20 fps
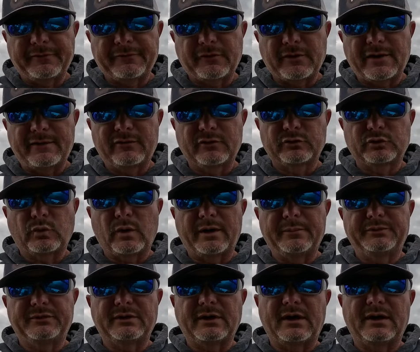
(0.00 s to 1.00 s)
Forever's
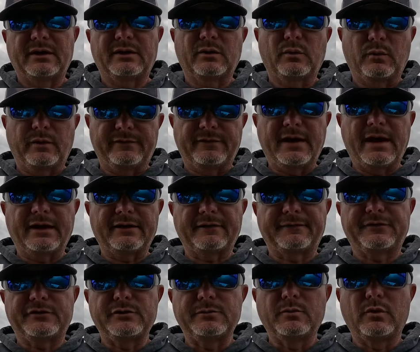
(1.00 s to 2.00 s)
website. We've got a
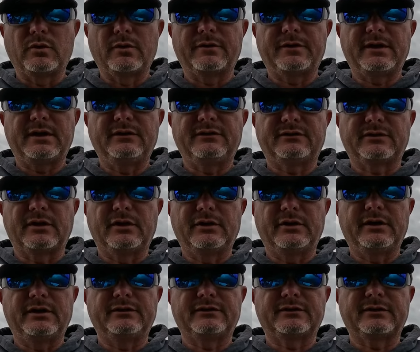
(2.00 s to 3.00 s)
few more of these
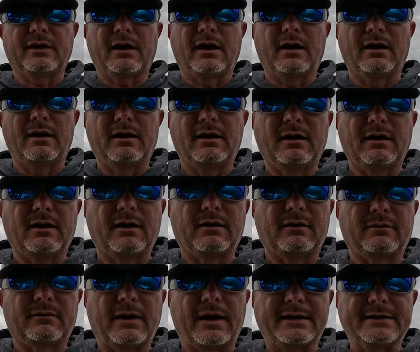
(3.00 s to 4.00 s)
hoodies
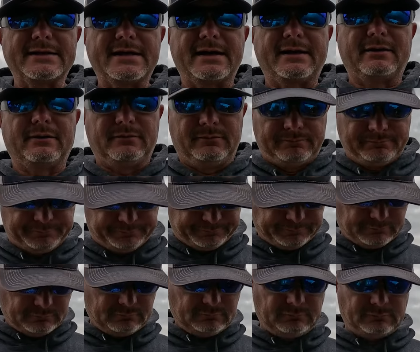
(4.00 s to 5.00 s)
right now.
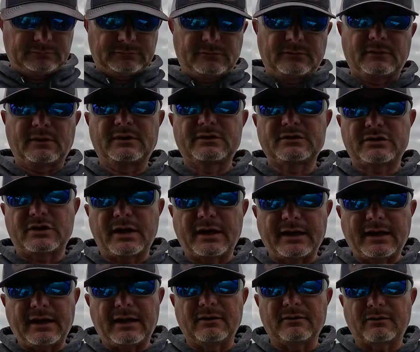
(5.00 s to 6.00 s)

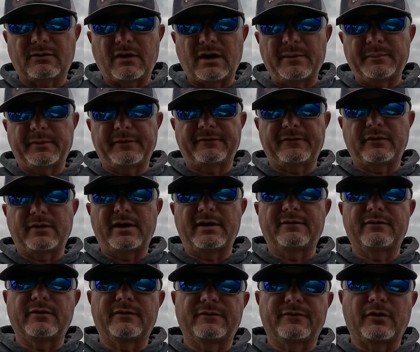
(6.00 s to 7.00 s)
Check out Crappie
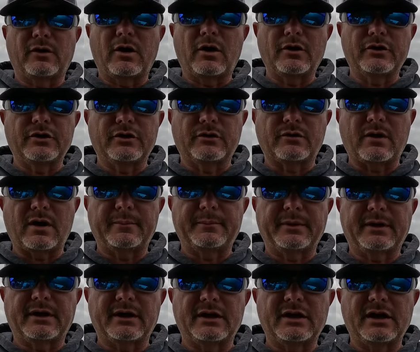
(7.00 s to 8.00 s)
Forever for all your
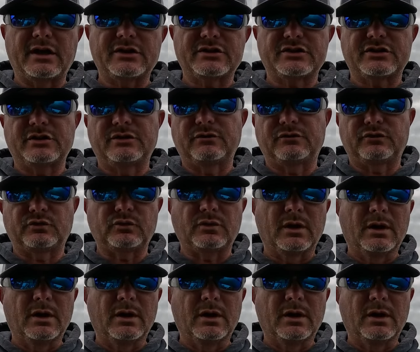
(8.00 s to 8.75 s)
crappie connections,